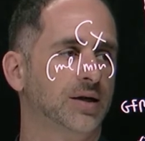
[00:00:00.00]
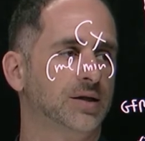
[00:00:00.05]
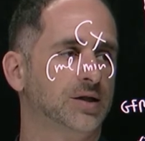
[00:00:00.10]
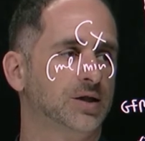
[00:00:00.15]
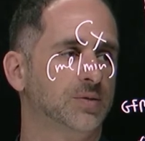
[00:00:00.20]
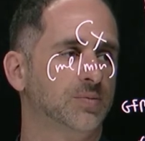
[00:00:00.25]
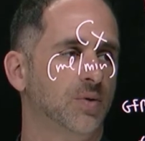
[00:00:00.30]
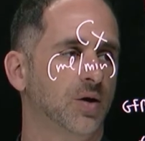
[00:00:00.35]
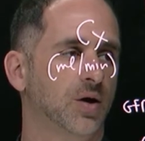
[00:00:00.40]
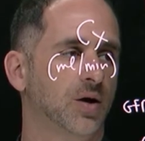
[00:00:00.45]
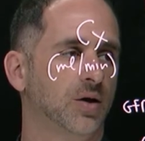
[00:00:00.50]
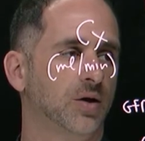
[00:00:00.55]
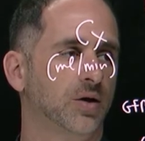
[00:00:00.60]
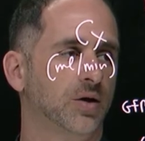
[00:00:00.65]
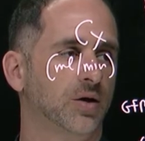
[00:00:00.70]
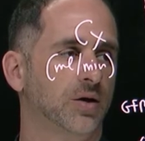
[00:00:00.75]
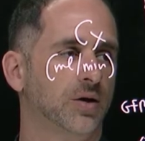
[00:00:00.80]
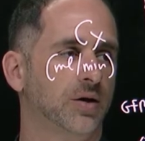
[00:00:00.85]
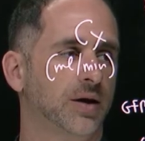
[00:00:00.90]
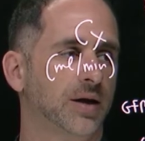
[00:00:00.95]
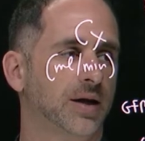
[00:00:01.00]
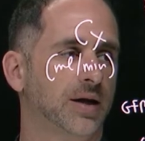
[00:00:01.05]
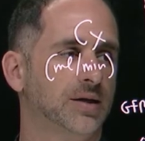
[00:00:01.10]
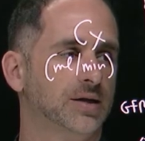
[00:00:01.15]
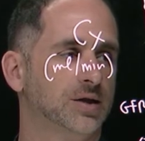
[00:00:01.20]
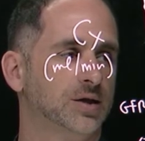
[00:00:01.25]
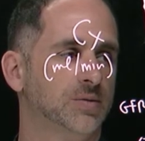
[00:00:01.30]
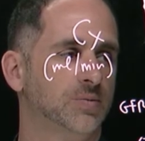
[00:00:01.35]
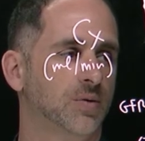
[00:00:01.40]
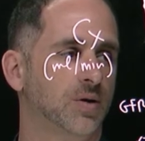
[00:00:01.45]
and smaller
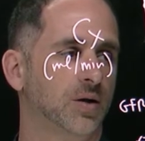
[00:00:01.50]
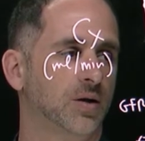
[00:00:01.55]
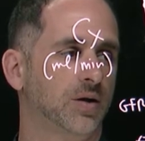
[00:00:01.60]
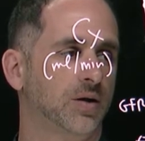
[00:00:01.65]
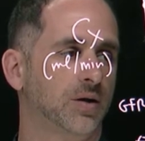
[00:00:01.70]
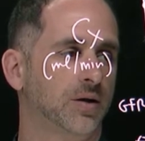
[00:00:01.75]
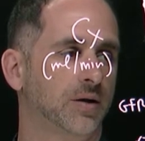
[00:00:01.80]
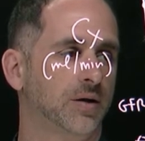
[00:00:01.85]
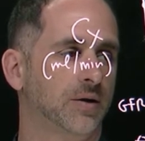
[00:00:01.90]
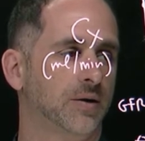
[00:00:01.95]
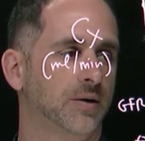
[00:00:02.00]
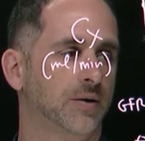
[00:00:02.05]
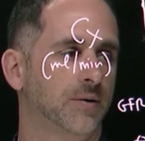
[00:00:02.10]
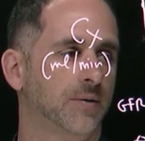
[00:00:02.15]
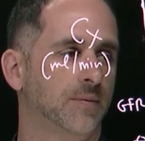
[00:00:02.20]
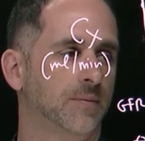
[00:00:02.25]
and smaller,